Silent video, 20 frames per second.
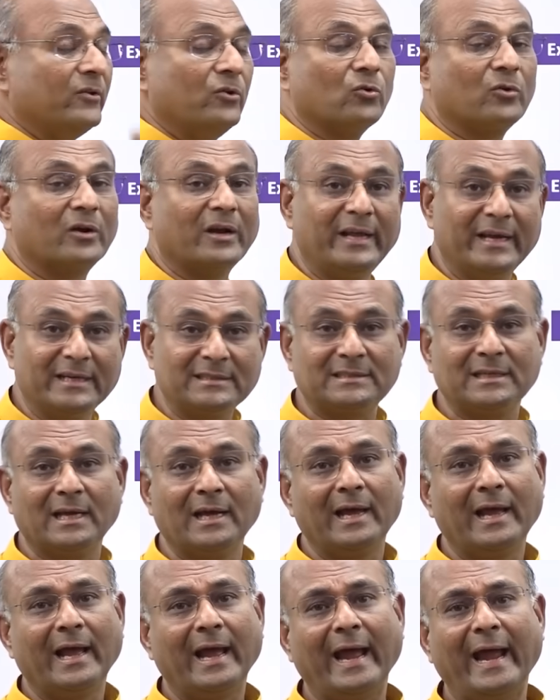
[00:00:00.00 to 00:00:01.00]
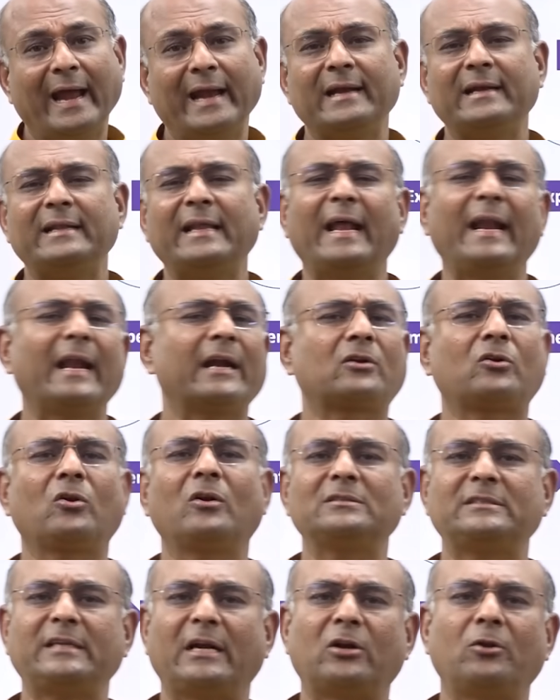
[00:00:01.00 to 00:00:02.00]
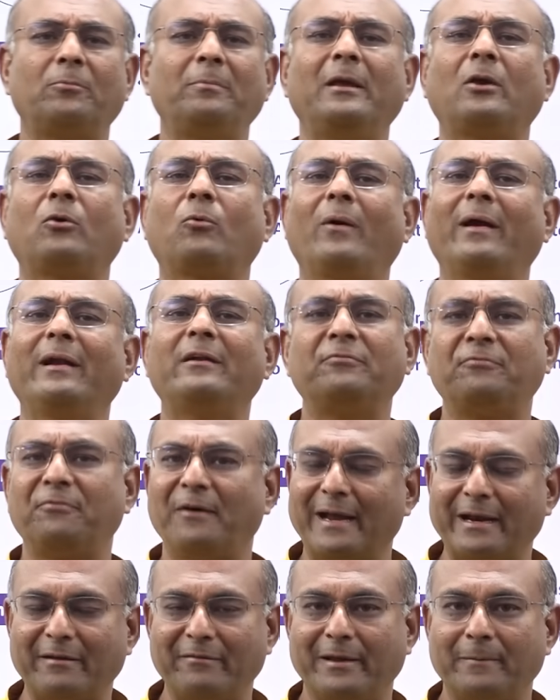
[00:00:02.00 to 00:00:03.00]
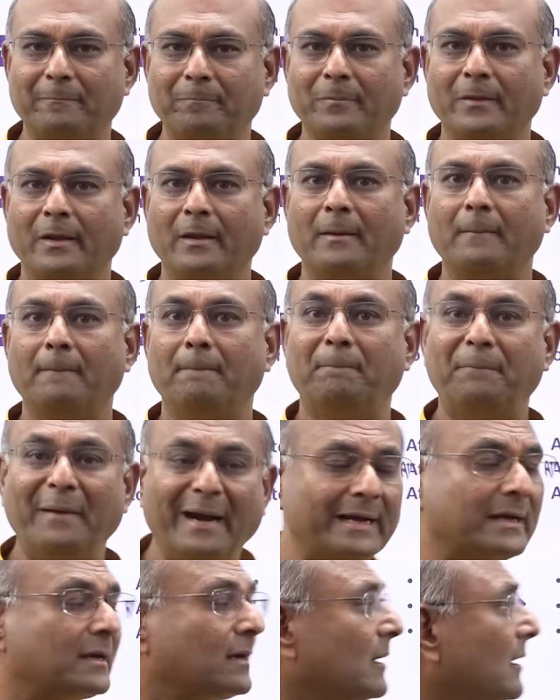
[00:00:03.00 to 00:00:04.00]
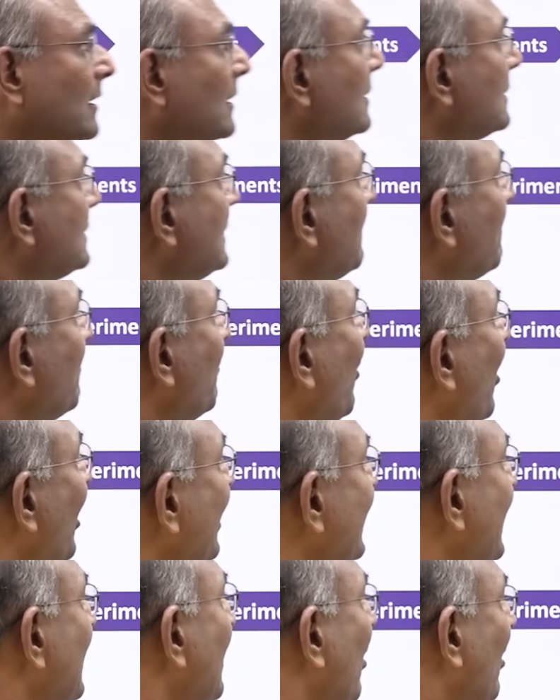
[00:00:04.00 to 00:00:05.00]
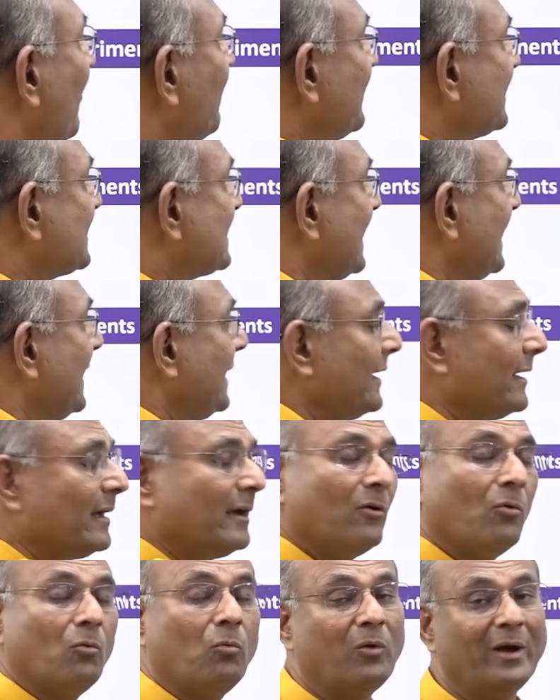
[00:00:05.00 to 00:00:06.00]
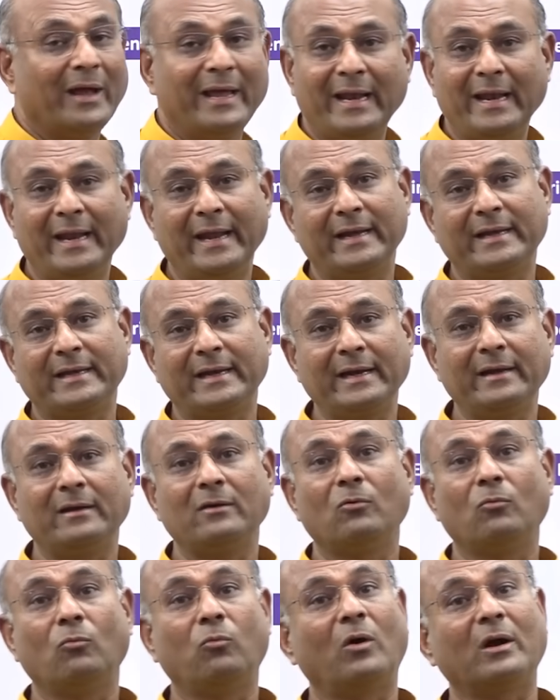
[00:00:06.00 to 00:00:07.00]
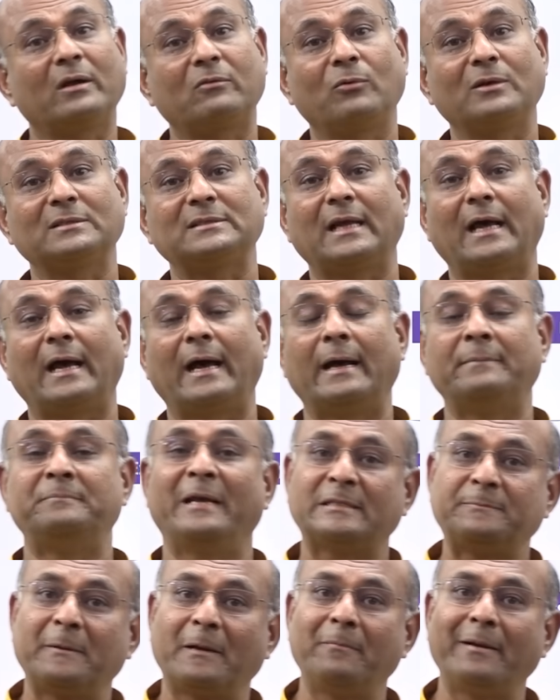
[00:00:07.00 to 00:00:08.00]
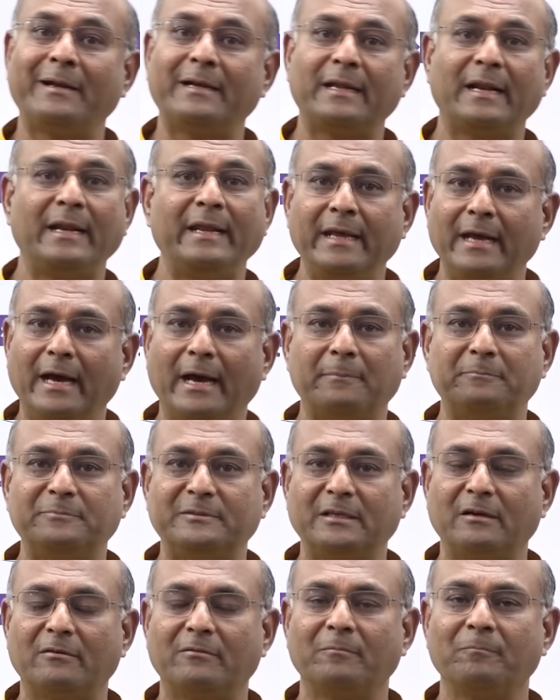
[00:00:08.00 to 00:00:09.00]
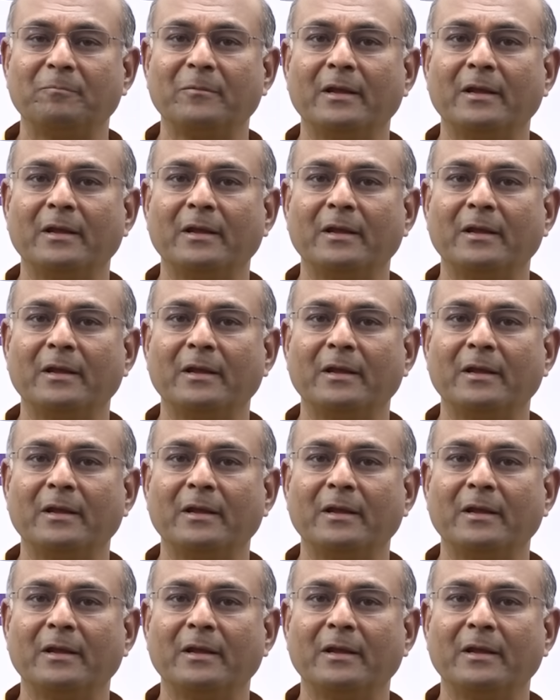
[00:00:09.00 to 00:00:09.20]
nucleus and the electrons had to be quite far away. But the model obviously violated what was experimentally observed.